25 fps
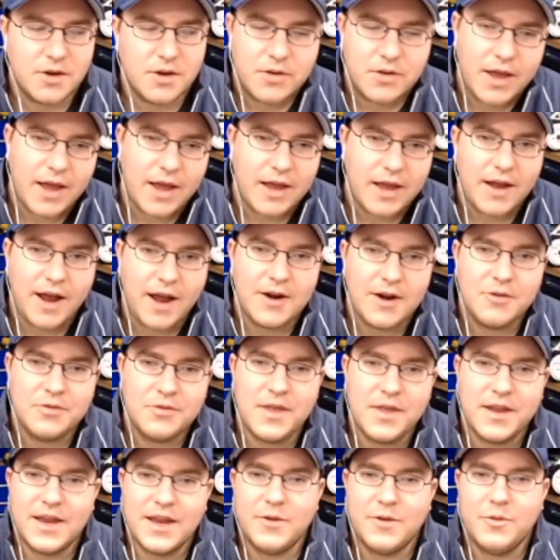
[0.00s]
Okay, I
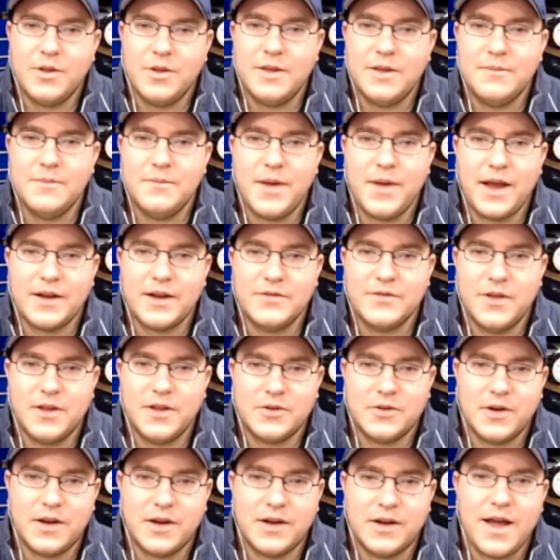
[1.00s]
don't think it will impact
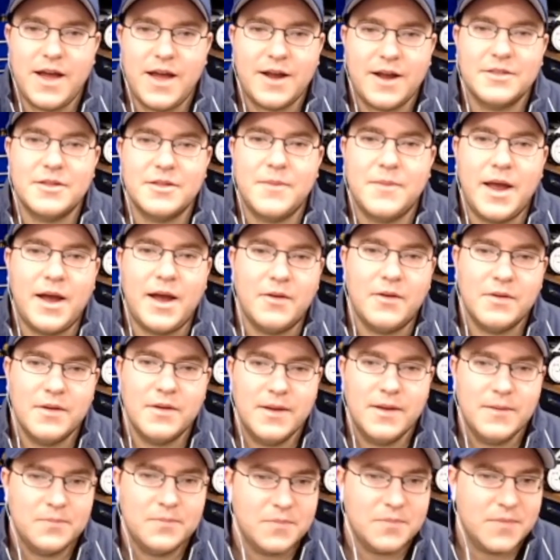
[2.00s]
Valkyrie and knock them out.
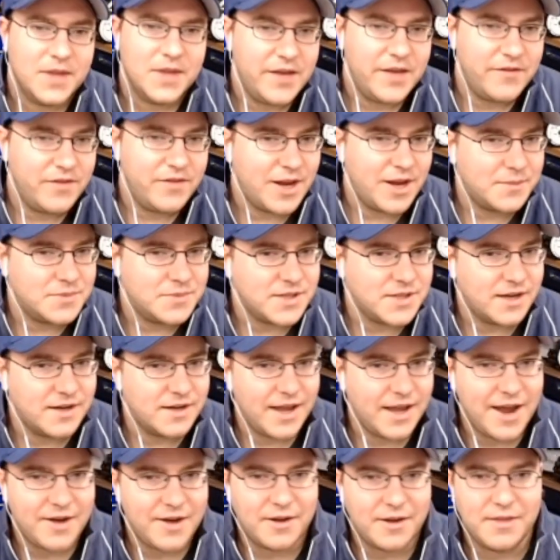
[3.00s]
Even
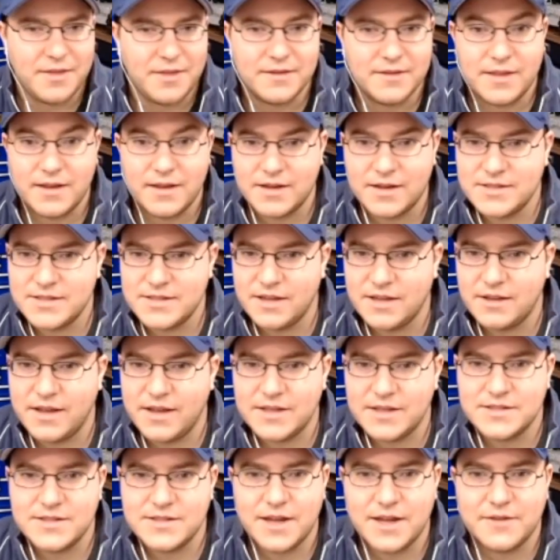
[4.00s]
upside down, I think they could still
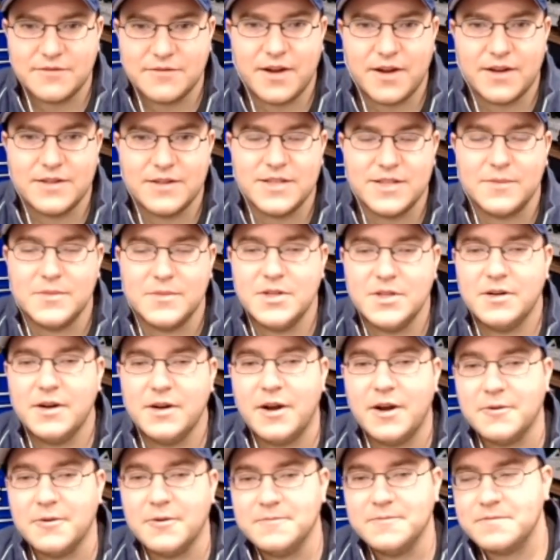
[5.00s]
hit stuff on Sub
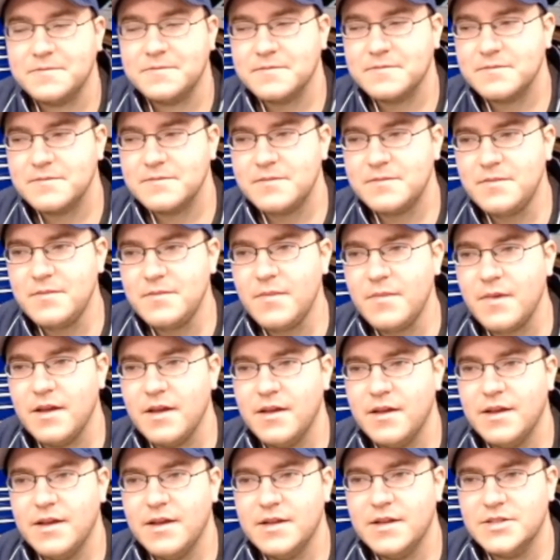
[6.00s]
Zero.
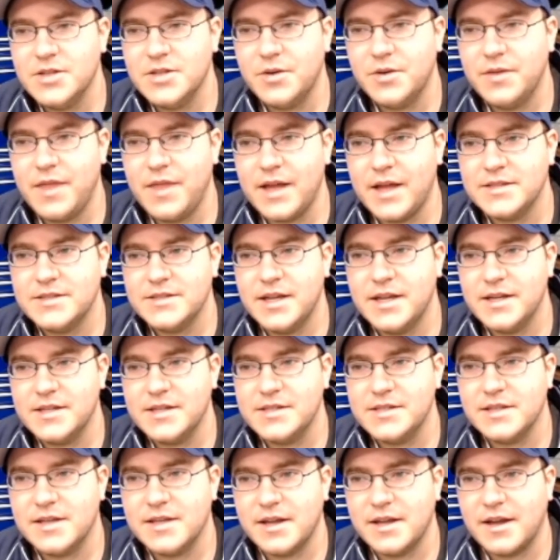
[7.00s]
So in that
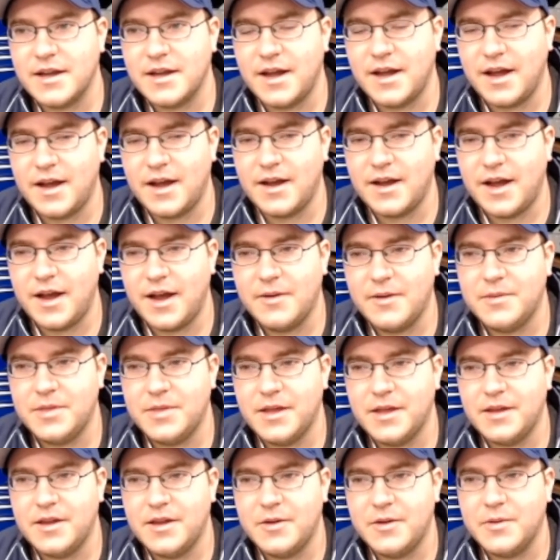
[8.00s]
sense, I
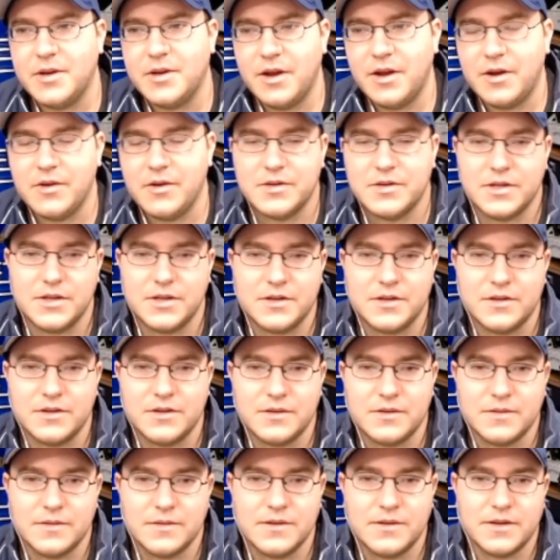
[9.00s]
think it would go
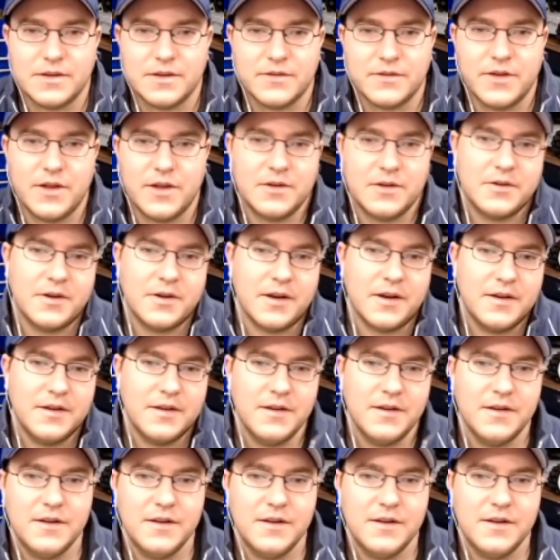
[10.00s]
to Valkyrie.